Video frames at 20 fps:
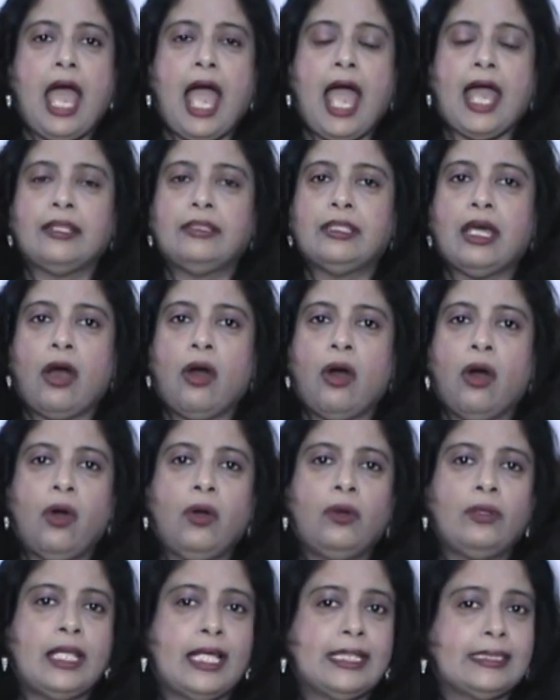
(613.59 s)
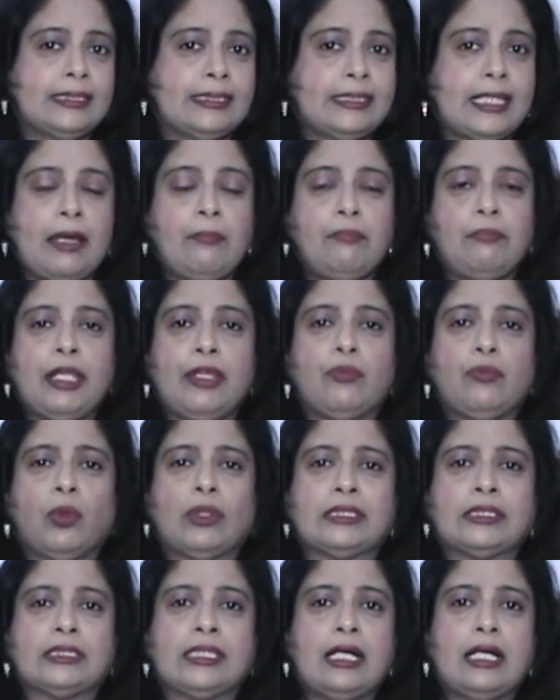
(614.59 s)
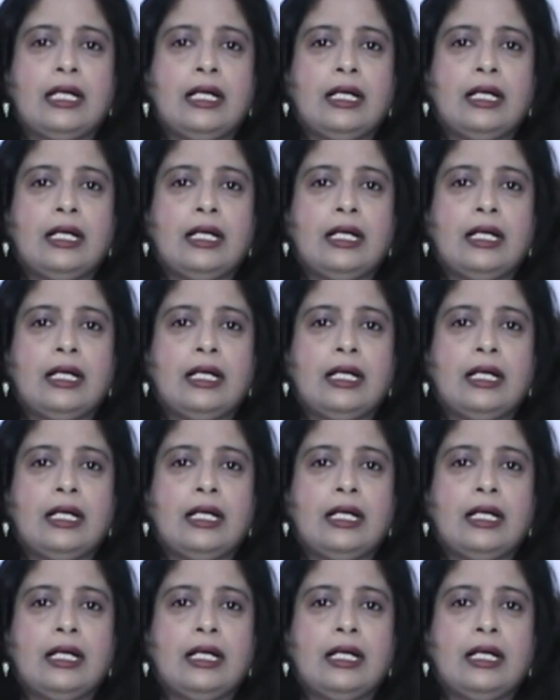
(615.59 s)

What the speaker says: and the whole assembly was